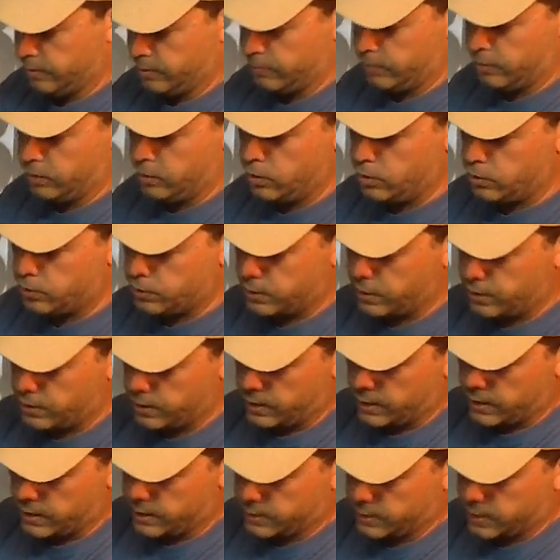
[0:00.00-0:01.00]
usually you can
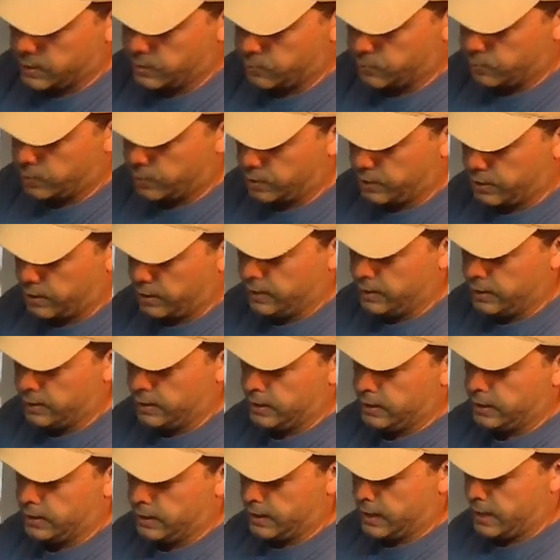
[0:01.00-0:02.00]
get it done with a
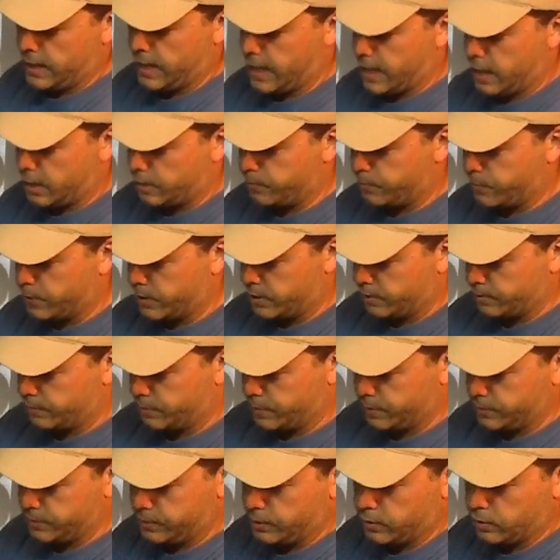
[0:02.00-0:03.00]
hand pump.
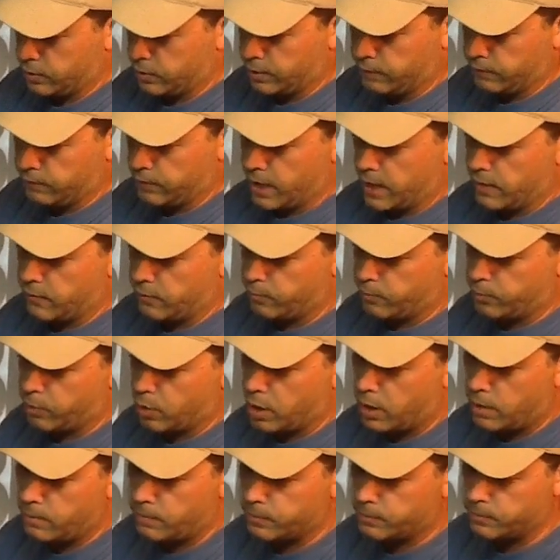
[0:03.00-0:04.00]
So if you're having
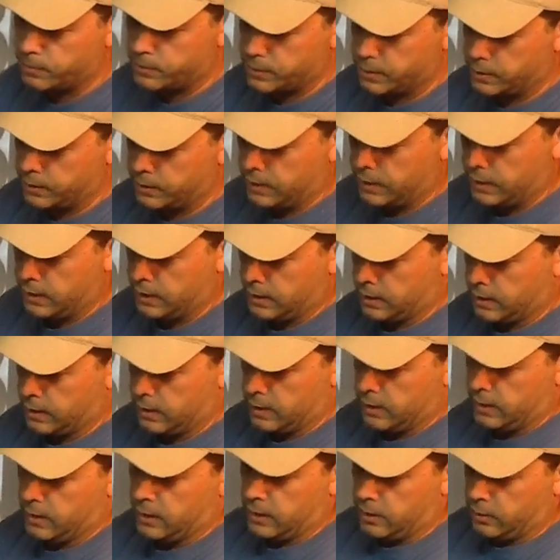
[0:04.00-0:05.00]
problems
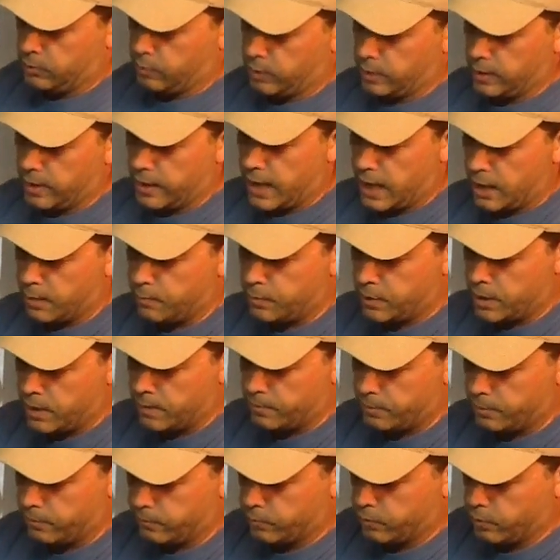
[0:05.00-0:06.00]
with the hand
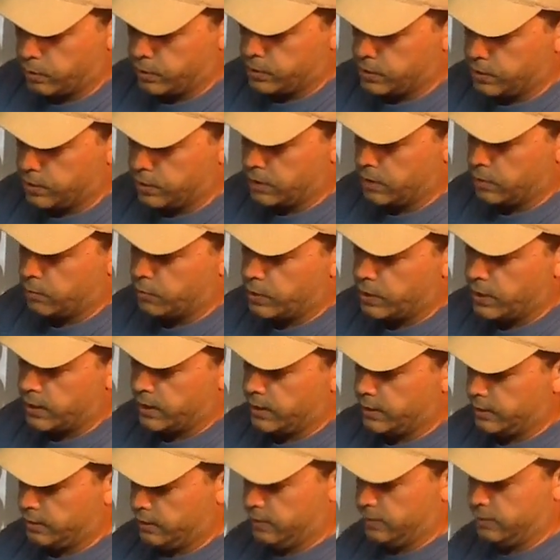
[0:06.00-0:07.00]
pump, of course you're going to want to
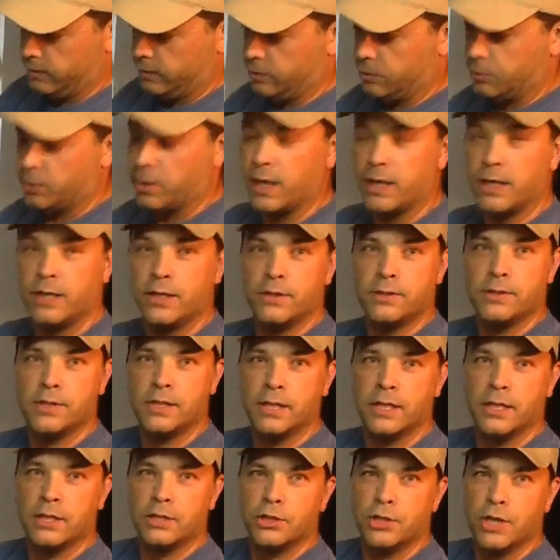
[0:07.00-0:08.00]
try
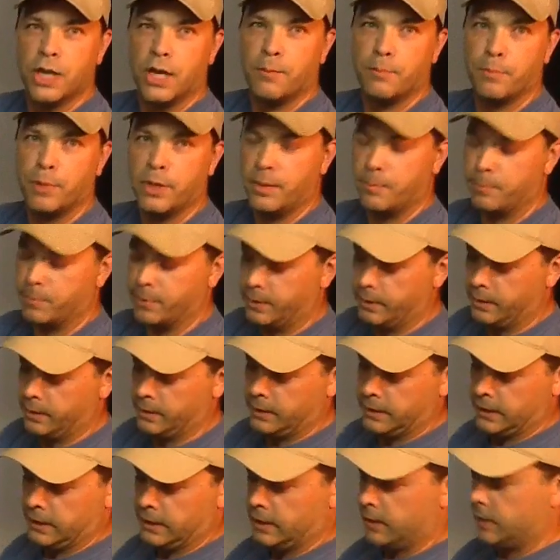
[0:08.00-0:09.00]
using a shop pump
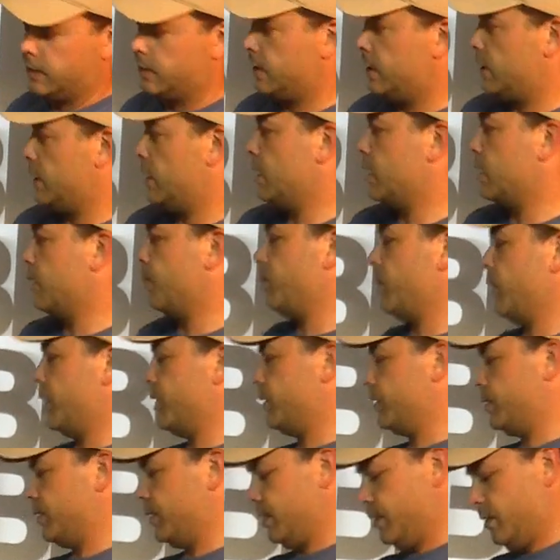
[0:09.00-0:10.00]

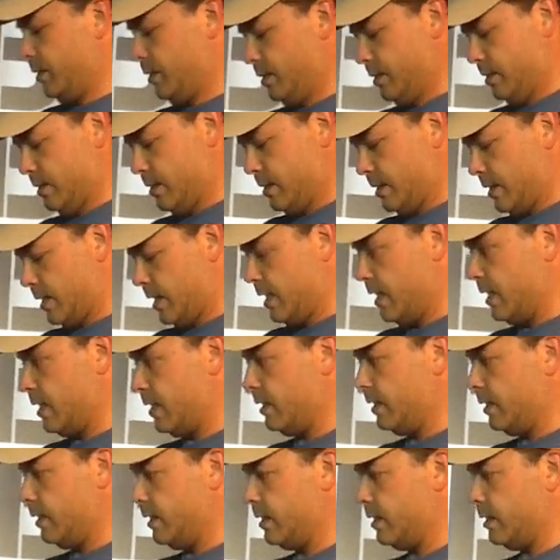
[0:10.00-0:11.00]
compressor
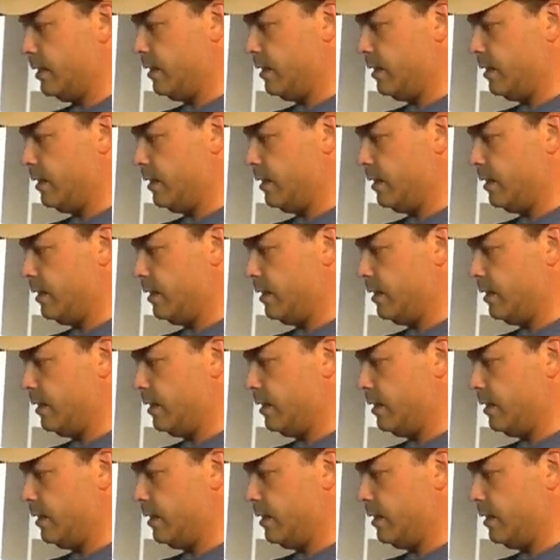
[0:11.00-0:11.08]
and